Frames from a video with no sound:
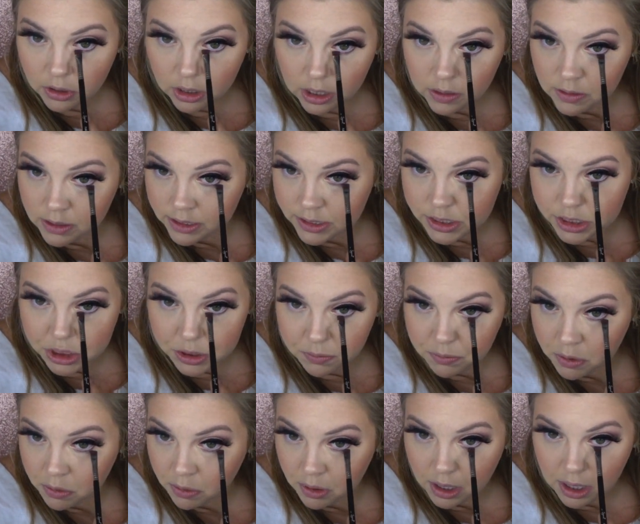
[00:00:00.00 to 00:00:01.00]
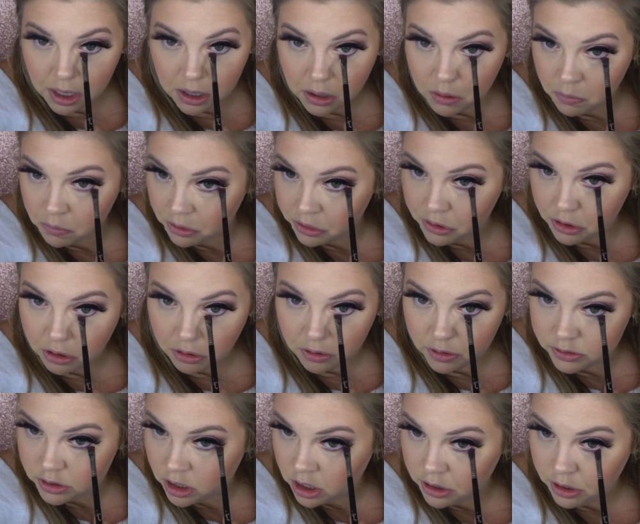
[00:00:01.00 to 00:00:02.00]
and then smoke it out with all
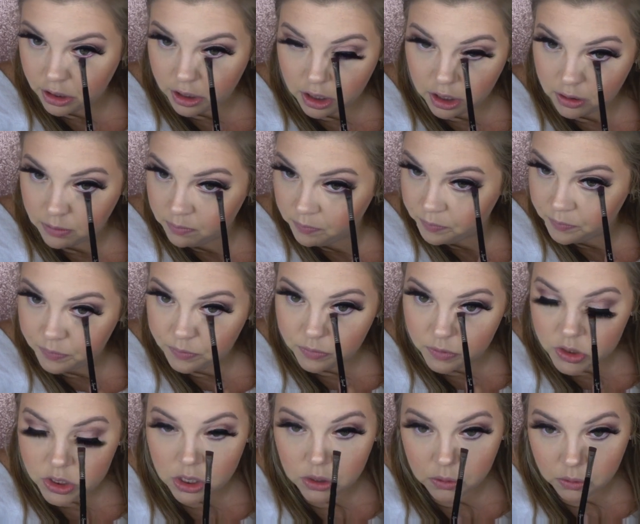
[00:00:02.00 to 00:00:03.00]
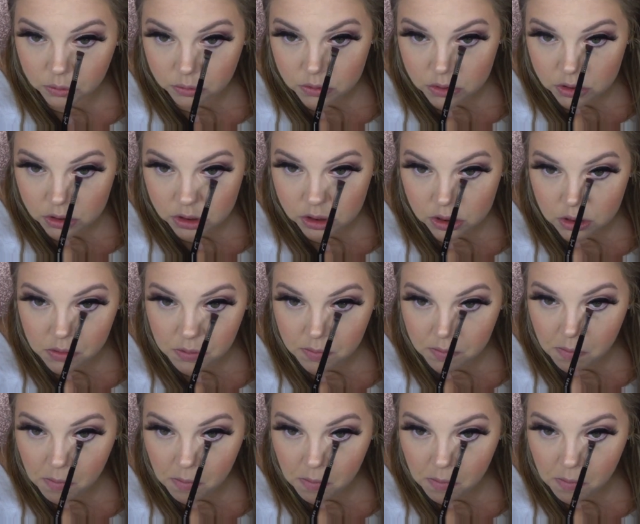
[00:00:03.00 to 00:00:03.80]
those other tones.